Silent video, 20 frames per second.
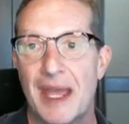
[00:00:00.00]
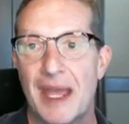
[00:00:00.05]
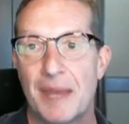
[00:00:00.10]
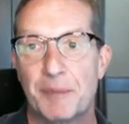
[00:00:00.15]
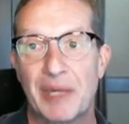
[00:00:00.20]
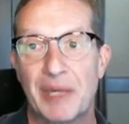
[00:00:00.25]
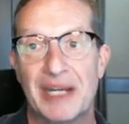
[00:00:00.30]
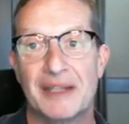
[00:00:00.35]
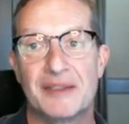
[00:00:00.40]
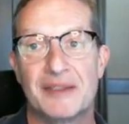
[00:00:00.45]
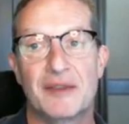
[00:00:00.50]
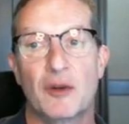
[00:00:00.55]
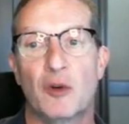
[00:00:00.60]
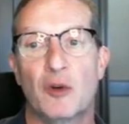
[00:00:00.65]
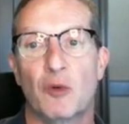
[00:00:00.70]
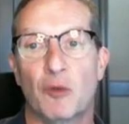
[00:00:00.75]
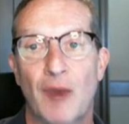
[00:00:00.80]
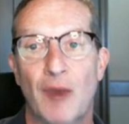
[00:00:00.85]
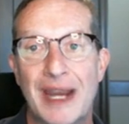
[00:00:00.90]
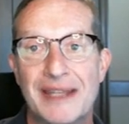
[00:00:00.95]
but it's
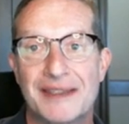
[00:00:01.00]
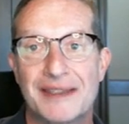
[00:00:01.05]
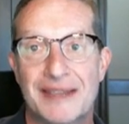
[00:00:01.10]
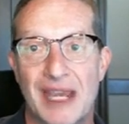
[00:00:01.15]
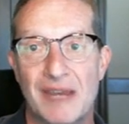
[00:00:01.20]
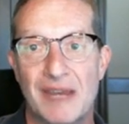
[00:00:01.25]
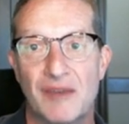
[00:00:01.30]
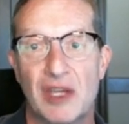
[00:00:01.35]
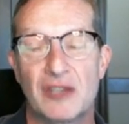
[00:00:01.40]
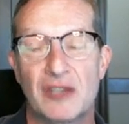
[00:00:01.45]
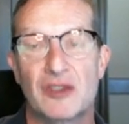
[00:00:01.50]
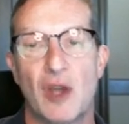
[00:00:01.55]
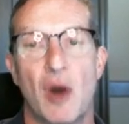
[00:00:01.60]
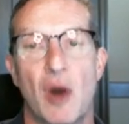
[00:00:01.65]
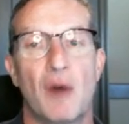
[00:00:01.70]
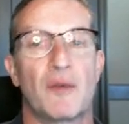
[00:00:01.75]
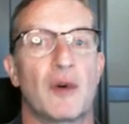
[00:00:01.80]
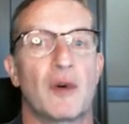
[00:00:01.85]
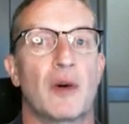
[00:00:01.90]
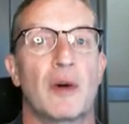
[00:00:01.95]
great savings
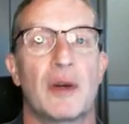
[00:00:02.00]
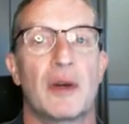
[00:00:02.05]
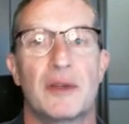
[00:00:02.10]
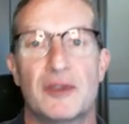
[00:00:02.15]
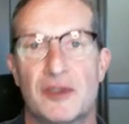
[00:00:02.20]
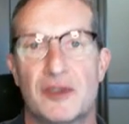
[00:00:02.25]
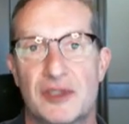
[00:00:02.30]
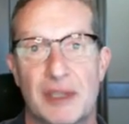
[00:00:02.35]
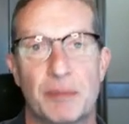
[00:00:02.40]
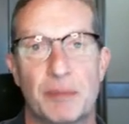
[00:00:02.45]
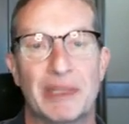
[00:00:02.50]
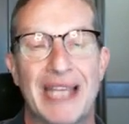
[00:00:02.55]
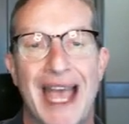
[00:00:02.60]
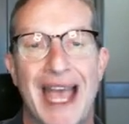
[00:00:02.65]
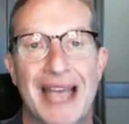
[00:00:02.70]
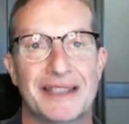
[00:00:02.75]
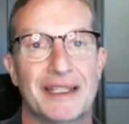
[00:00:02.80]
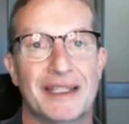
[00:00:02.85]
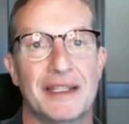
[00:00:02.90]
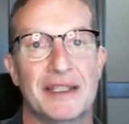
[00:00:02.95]
over simply
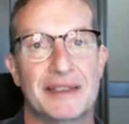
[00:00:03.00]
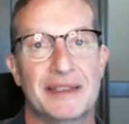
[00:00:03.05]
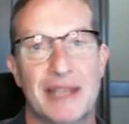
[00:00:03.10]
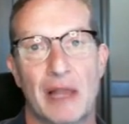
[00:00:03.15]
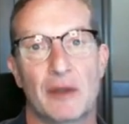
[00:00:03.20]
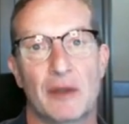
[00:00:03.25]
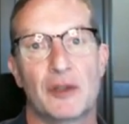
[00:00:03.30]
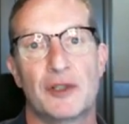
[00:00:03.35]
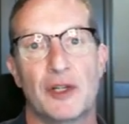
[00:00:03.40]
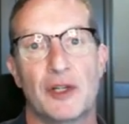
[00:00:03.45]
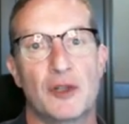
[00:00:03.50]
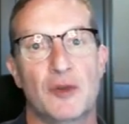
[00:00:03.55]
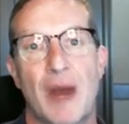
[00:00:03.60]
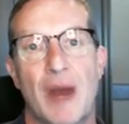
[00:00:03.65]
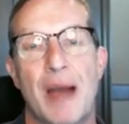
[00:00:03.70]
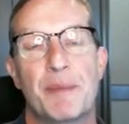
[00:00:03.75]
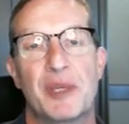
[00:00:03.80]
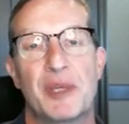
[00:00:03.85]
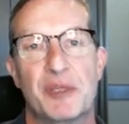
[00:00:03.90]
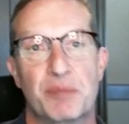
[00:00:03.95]
asking the seller to
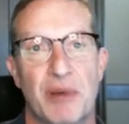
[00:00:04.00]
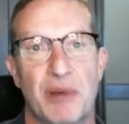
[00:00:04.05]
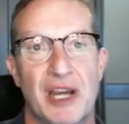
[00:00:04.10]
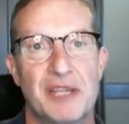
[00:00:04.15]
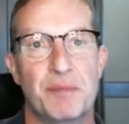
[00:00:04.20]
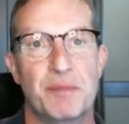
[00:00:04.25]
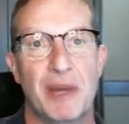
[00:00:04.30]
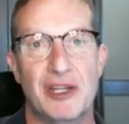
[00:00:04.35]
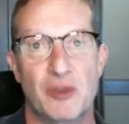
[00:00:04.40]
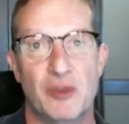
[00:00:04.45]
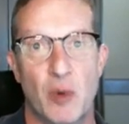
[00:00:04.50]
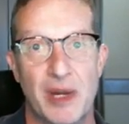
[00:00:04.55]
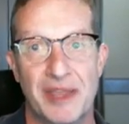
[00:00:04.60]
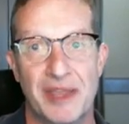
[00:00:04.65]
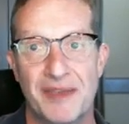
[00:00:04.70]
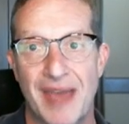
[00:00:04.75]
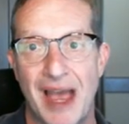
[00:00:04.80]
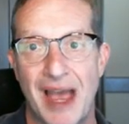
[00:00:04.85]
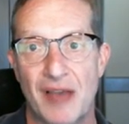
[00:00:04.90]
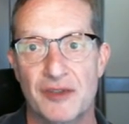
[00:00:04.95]
drop his price by
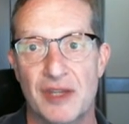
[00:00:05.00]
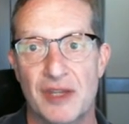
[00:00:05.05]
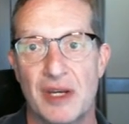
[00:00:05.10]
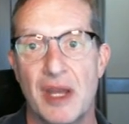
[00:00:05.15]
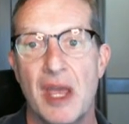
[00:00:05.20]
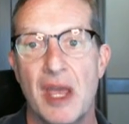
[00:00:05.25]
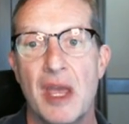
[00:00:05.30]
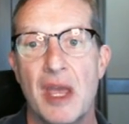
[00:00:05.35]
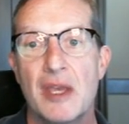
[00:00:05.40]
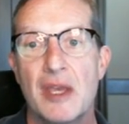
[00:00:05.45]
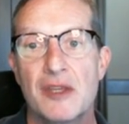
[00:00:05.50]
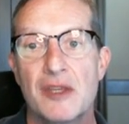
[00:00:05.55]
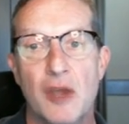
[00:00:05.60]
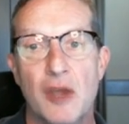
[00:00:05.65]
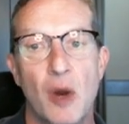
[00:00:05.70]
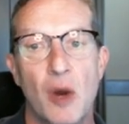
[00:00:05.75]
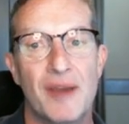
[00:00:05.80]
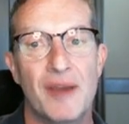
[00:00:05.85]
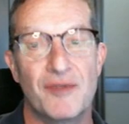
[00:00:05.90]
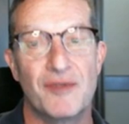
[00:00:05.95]
$20,000. So if